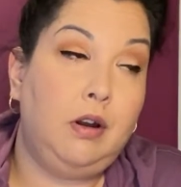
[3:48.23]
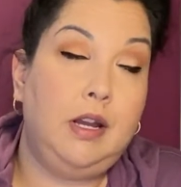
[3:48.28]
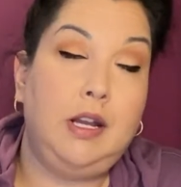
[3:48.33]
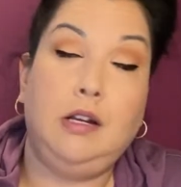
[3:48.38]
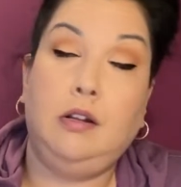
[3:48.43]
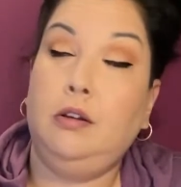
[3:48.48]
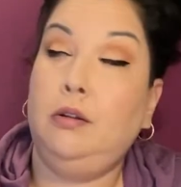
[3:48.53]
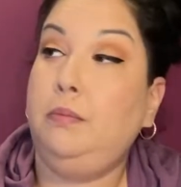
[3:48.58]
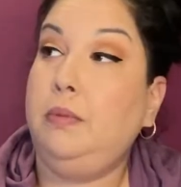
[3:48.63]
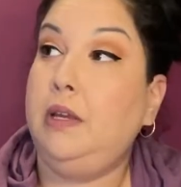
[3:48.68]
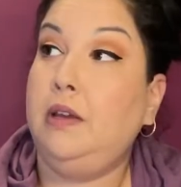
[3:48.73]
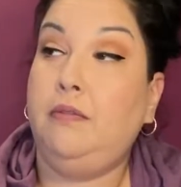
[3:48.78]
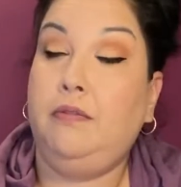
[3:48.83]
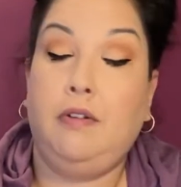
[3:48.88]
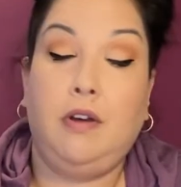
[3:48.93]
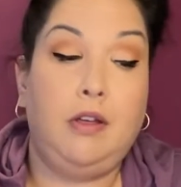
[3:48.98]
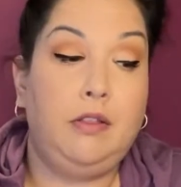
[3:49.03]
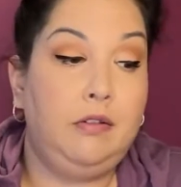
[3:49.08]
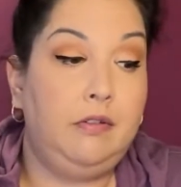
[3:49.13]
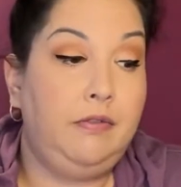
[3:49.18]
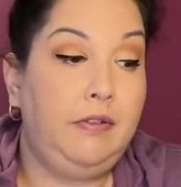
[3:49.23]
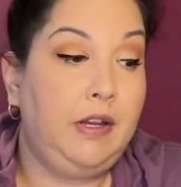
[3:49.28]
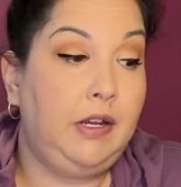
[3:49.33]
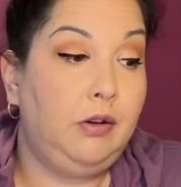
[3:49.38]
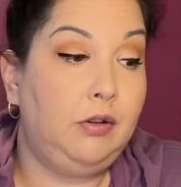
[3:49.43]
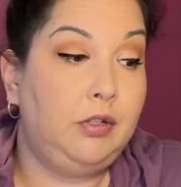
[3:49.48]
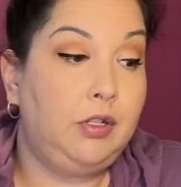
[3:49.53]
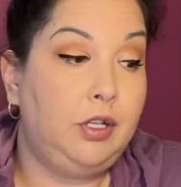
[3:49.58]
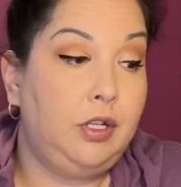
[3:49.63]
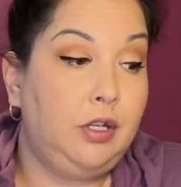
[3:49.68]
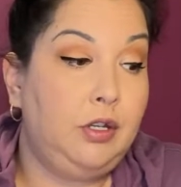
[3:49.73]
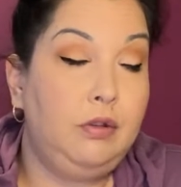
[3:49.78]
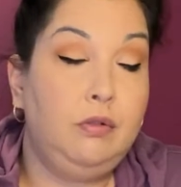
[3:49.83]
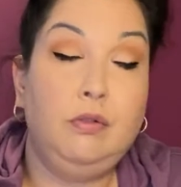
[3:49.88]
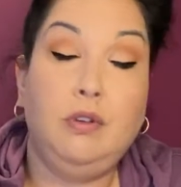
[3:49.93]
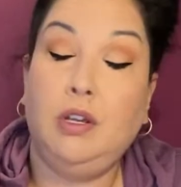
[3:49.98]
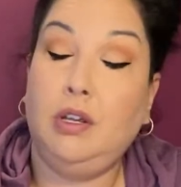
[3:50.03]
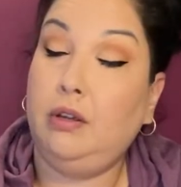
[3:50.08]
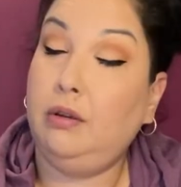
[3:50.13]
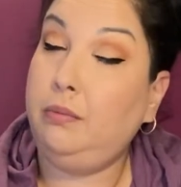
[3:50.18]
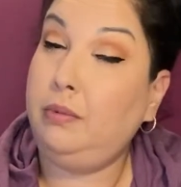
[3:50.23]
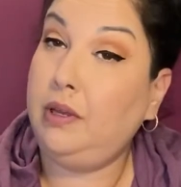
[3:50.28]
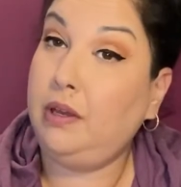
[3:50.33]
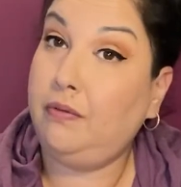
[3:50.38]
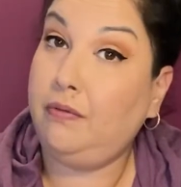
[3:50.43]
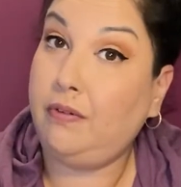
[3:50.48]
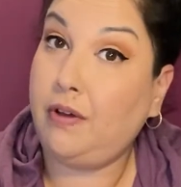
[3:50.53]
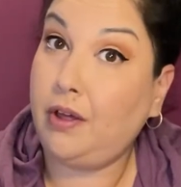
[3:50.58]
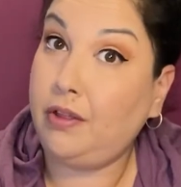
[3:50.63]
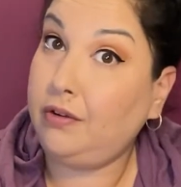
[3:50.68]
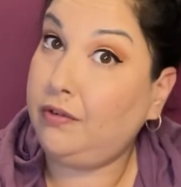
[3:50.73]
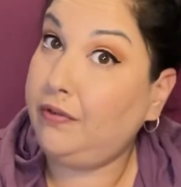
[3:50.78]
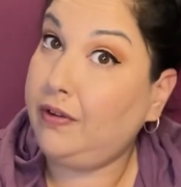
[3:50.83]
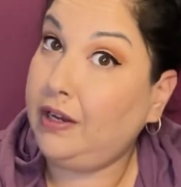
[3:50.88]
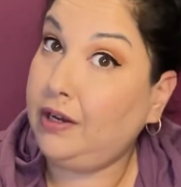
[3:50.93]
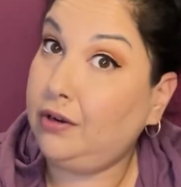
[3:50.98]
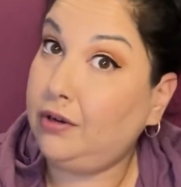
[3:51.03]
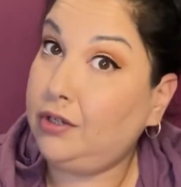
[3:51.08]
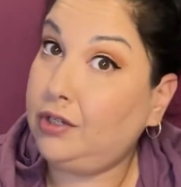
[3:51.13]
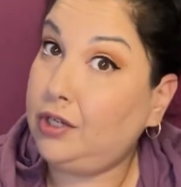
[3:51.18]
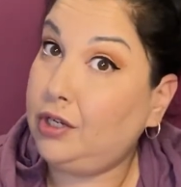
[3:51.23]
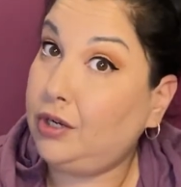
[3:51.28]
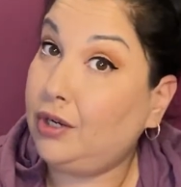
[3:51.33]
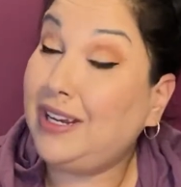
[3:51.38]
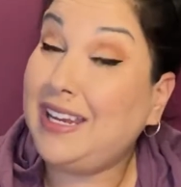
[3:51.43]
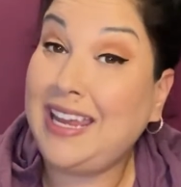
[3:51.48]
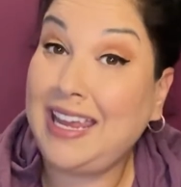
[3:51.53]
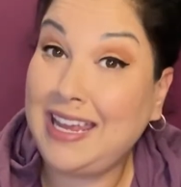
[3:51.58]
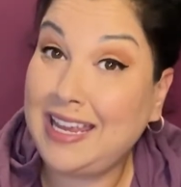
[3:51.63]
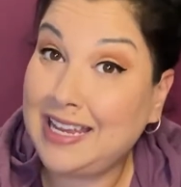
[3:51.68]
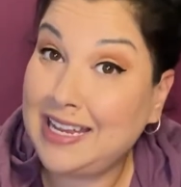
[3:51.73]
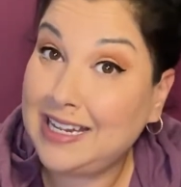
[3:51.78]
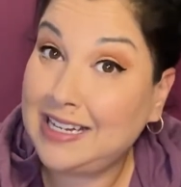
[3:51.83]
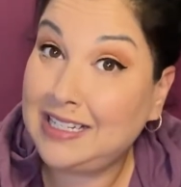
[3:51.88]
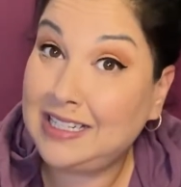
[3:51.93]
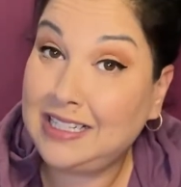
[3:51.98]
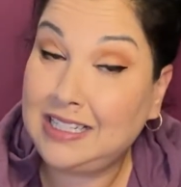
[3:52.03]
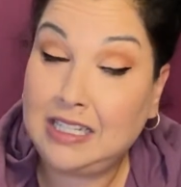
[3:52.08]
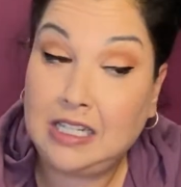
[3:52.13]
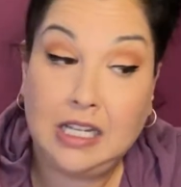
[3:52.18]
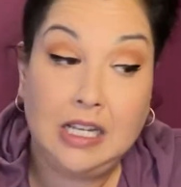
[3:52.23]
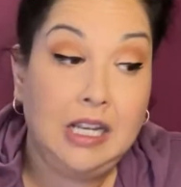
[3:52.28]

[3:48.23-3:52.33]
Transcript: It could be a father figure to you. It could be a father figure to your kids.